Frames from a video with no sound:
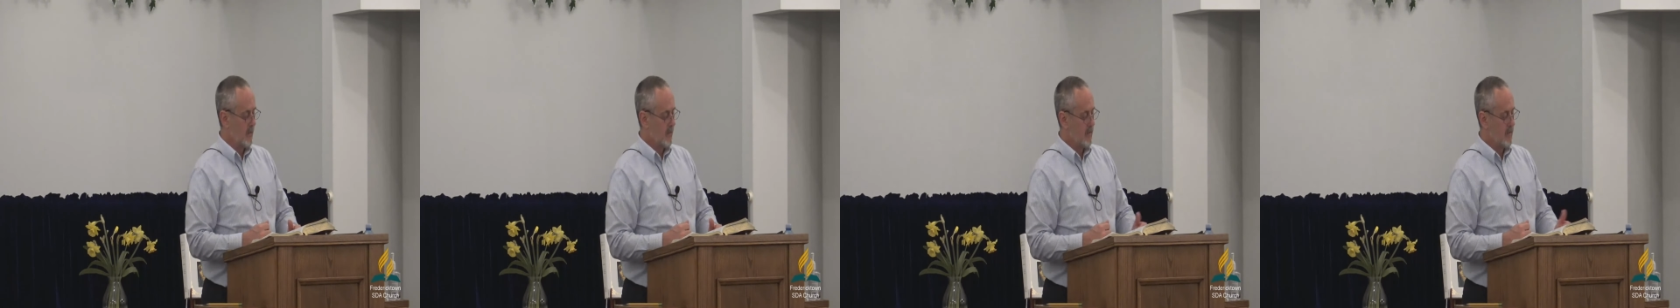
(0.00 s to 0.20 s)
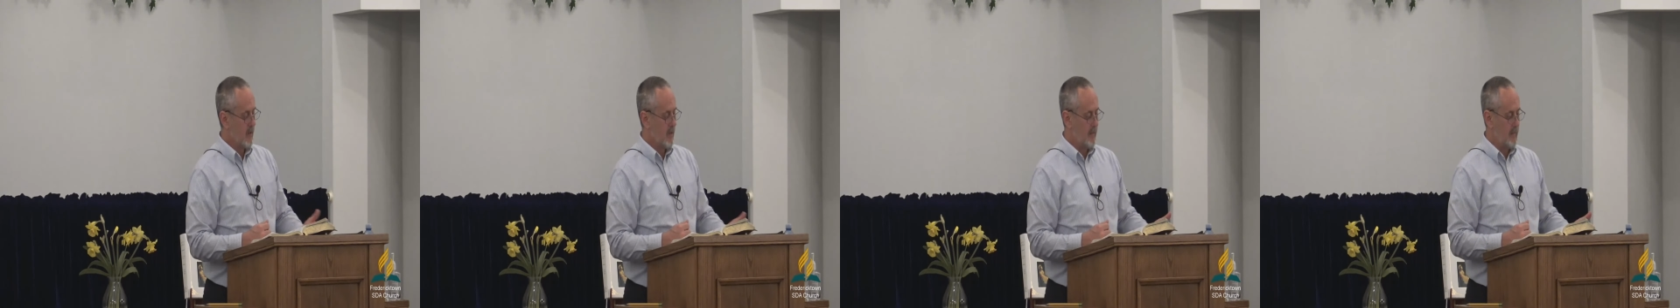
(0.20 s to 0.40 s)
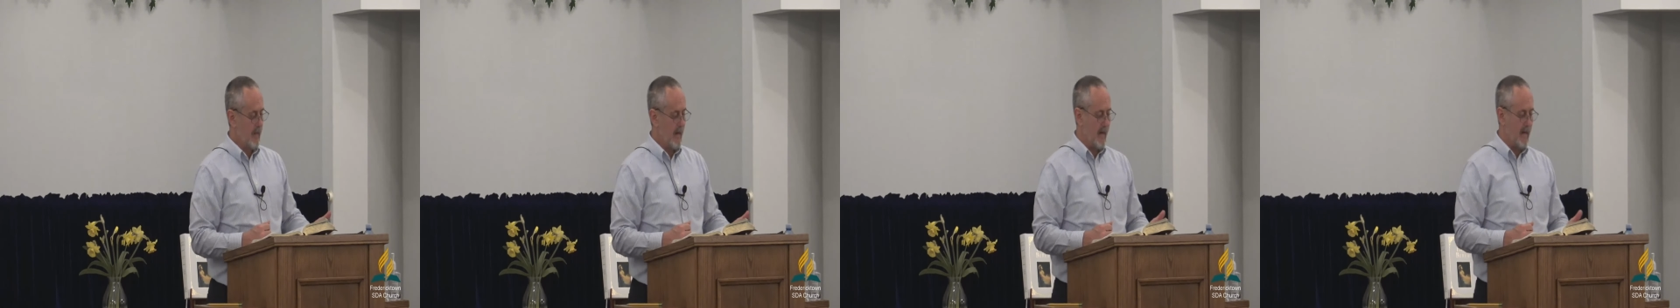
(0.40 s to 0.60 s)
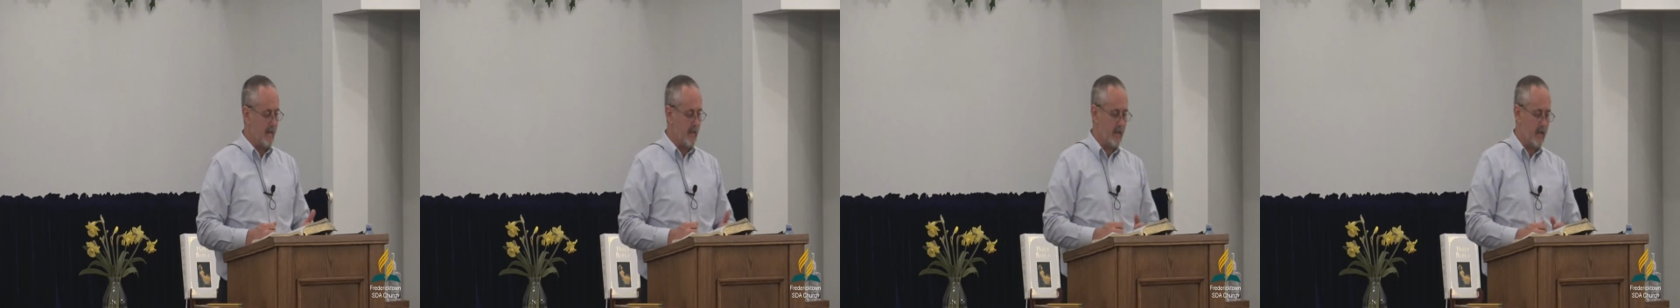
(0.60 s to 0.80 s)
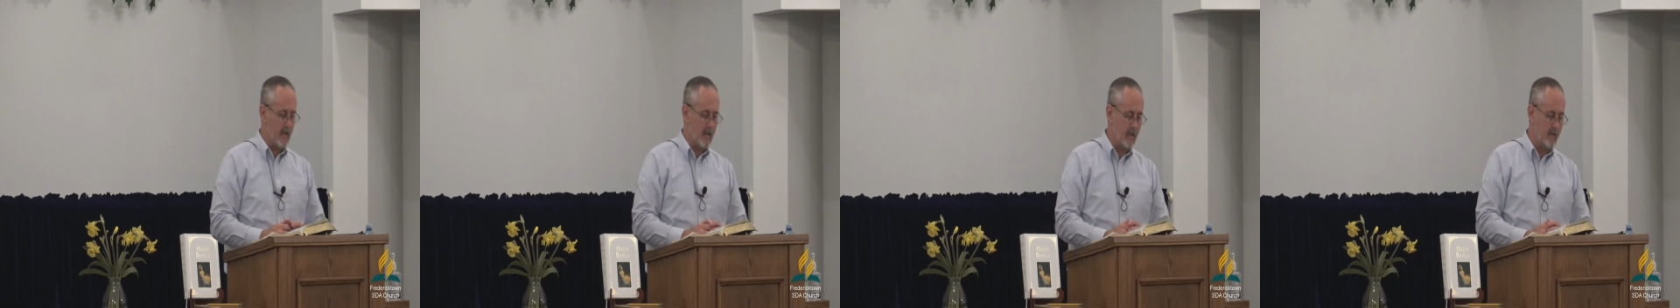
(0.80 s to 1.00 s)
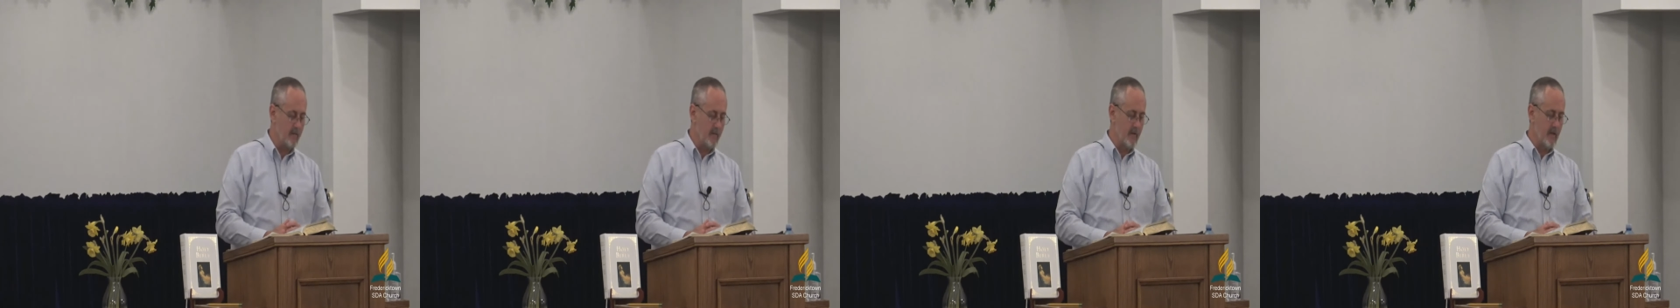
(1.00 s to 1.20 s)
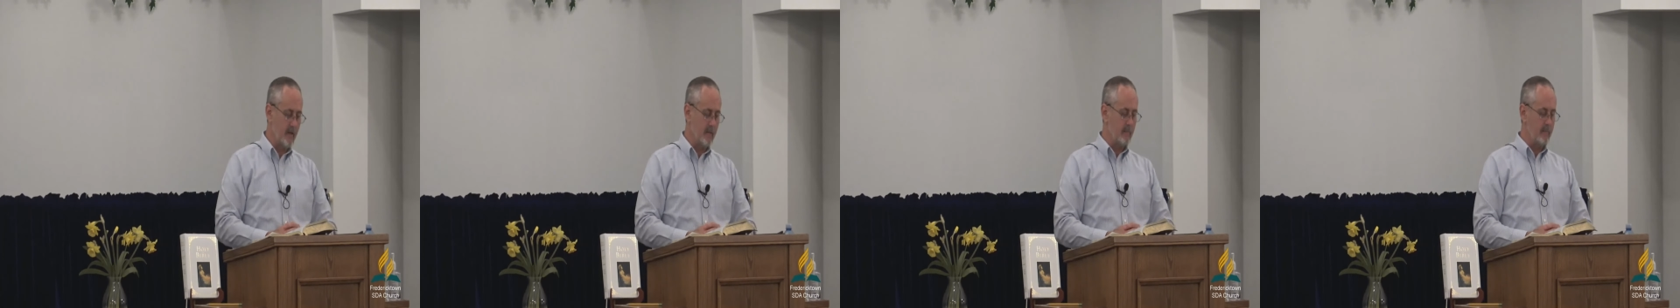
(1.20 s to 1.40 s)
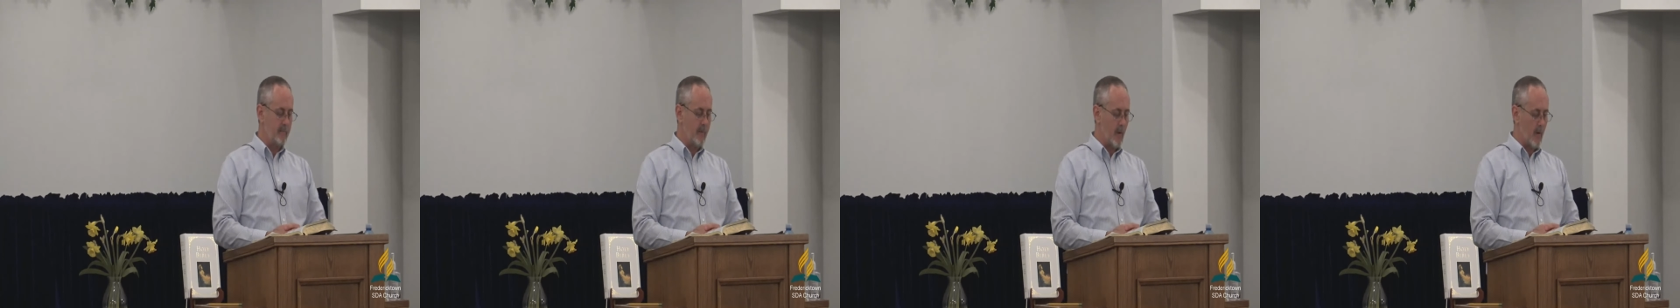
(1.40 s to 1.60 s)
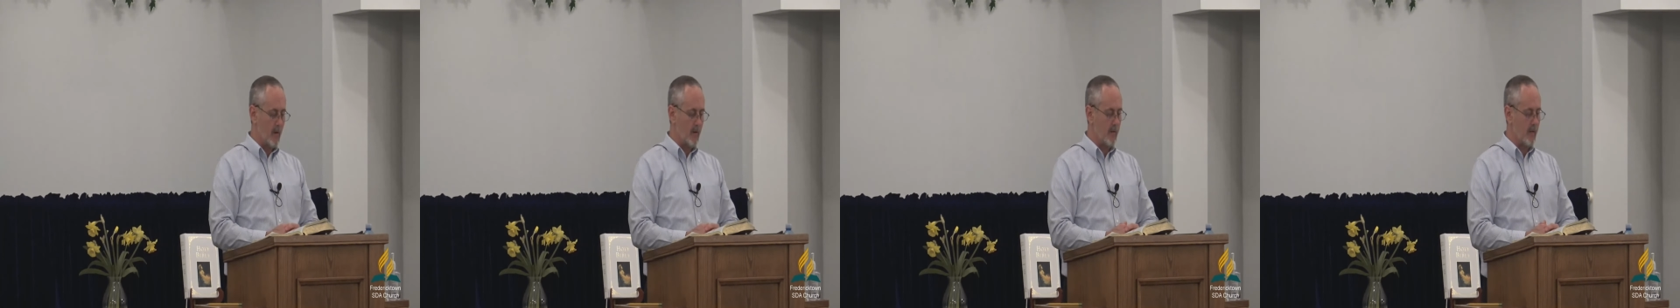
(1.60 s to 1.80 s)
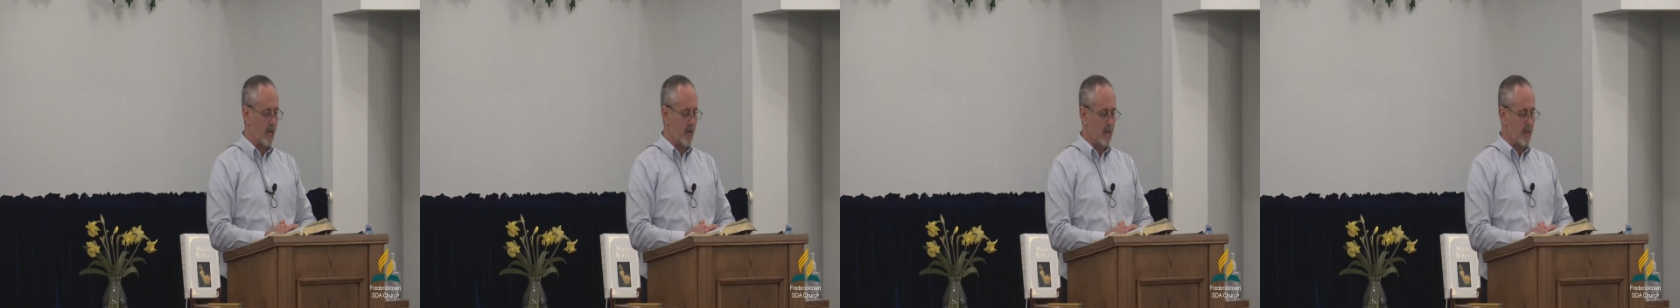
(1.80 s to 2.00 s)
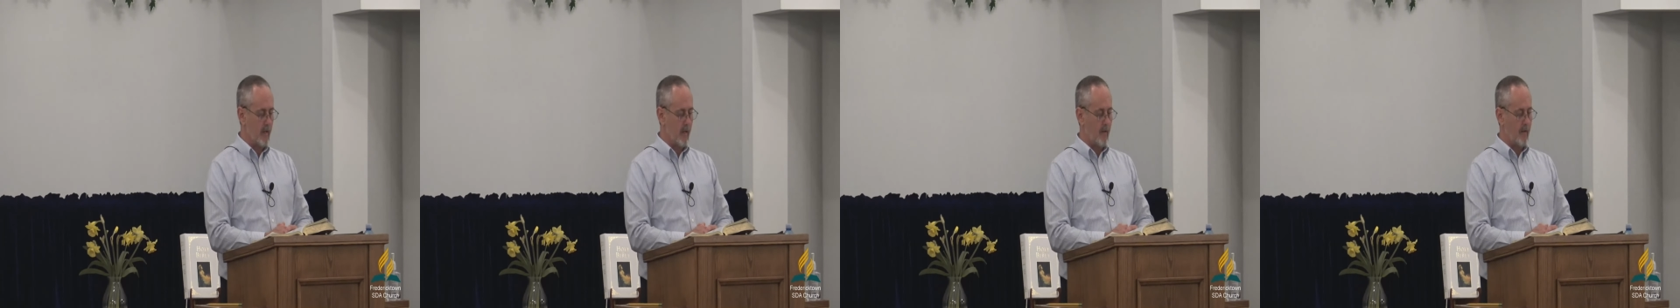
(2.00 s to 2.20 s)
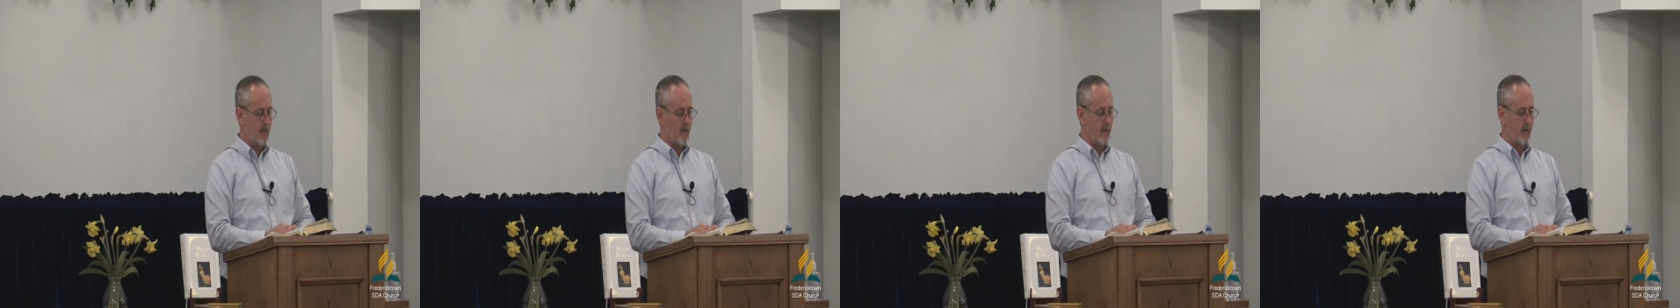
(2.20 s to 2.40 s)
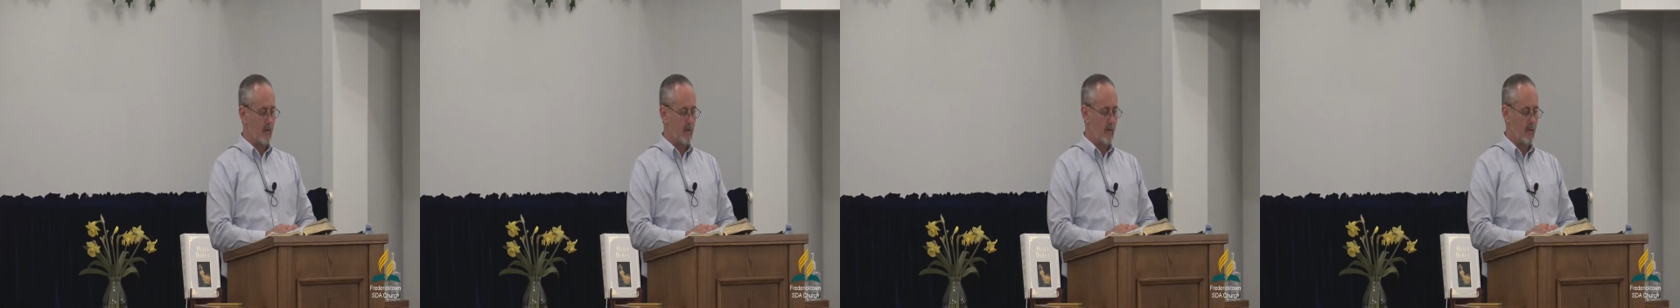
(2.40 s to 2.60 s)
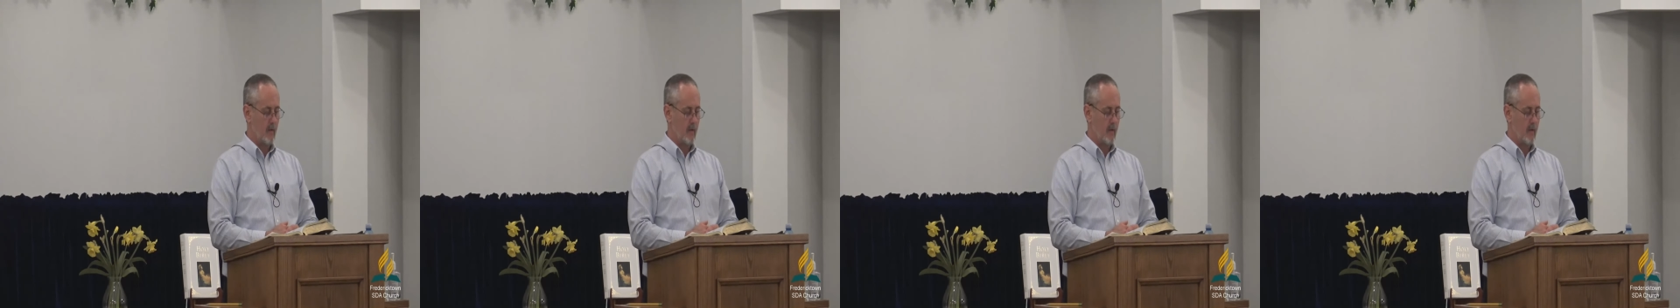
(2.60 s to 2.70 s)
No man can even impart another